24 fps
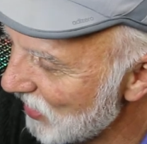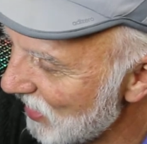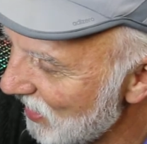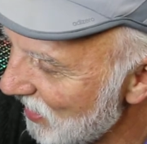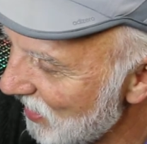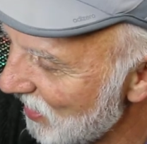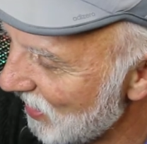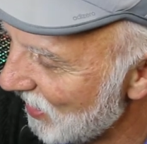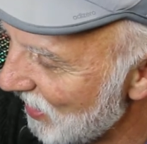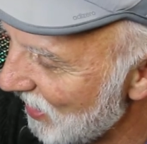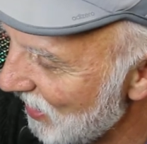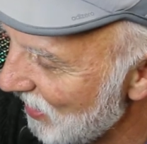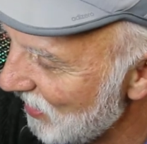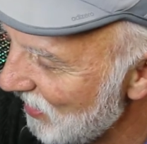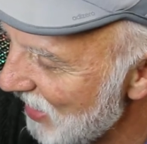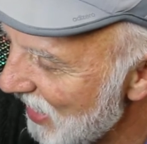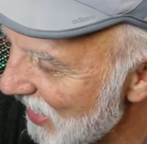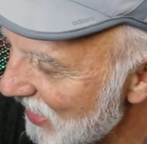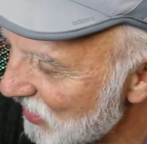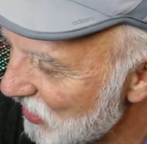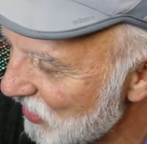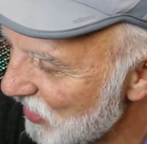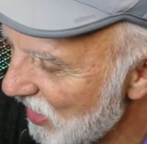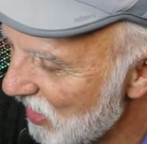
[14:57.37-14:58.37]
and
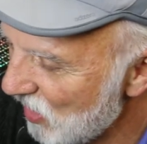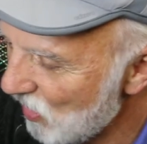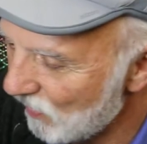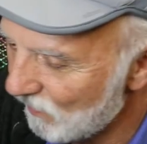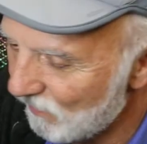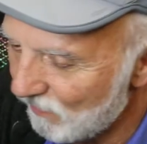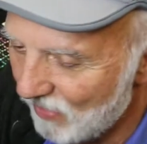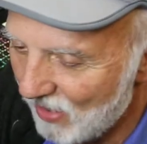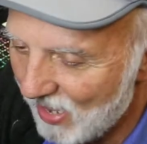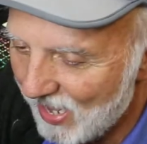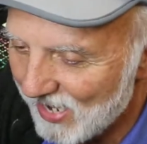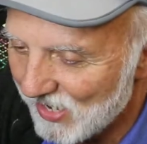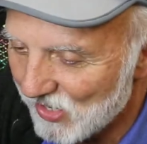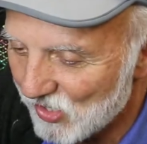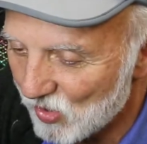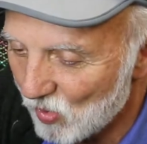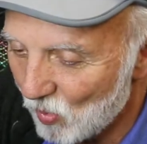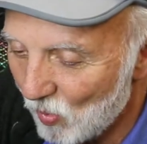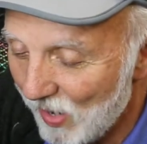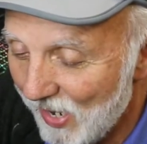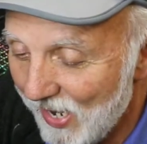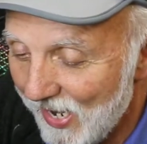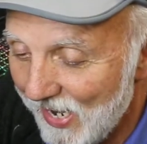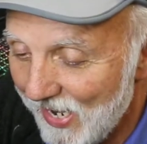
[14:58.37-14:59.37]
next you know, it flies
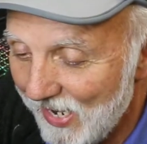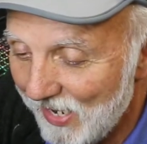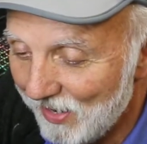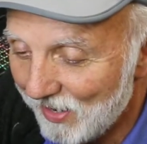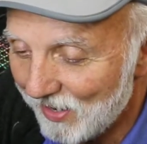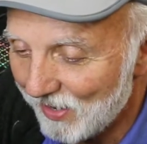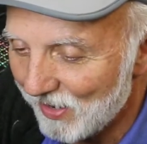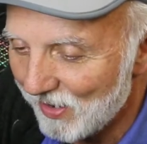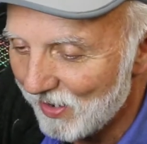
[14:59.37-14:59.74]
away.